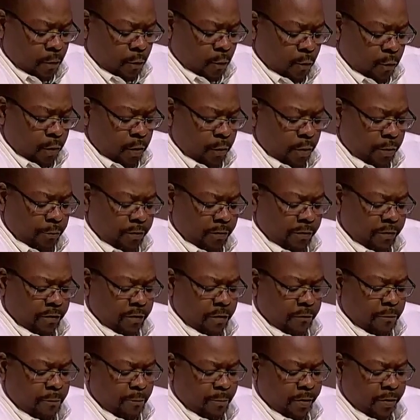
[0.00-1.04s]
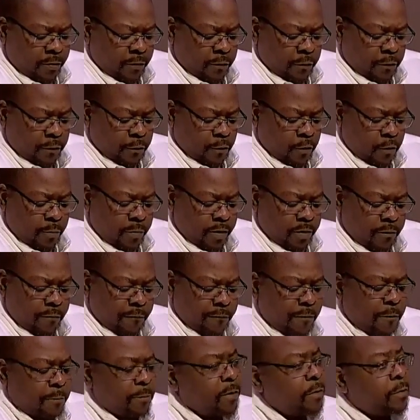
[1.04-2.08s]
We were received by so many
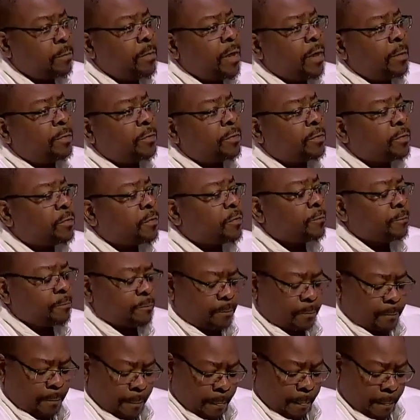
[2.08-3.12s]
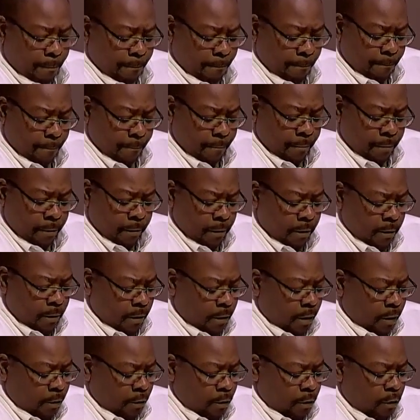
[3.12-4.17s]
family members
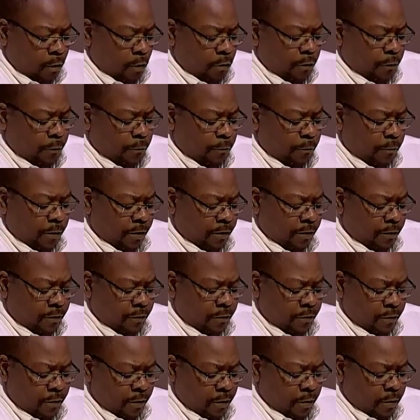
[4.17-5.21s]
and close friends.